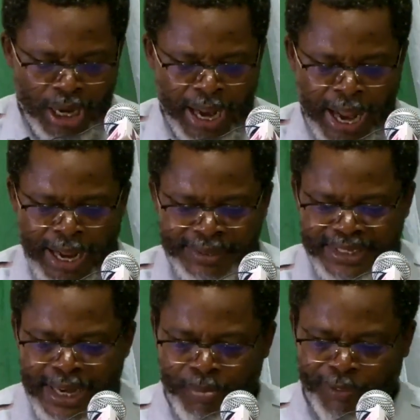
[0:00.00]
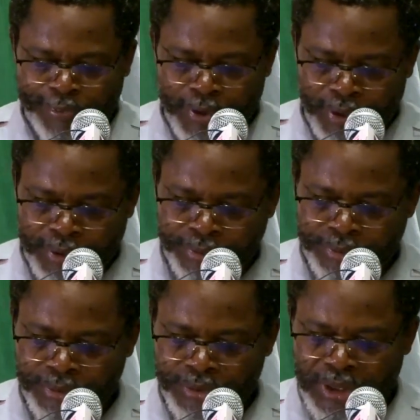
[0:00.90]
I have said before,
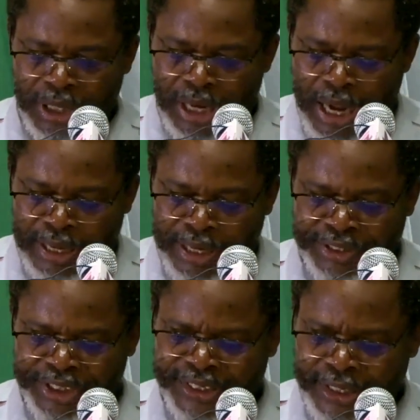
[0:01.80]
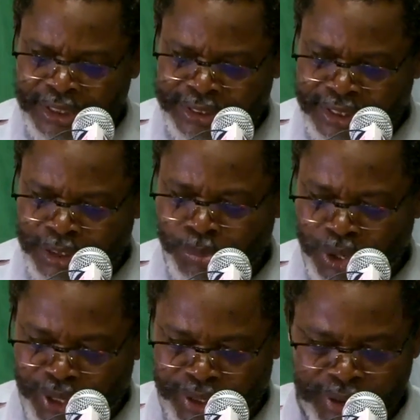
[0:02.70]
and I reiterate this
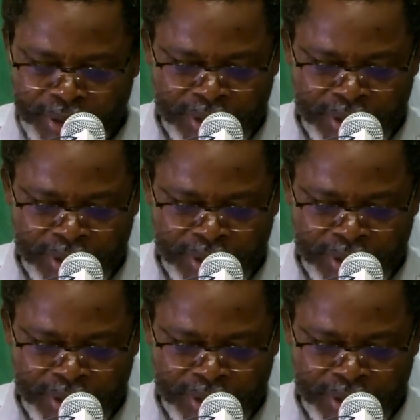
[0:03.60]
morning,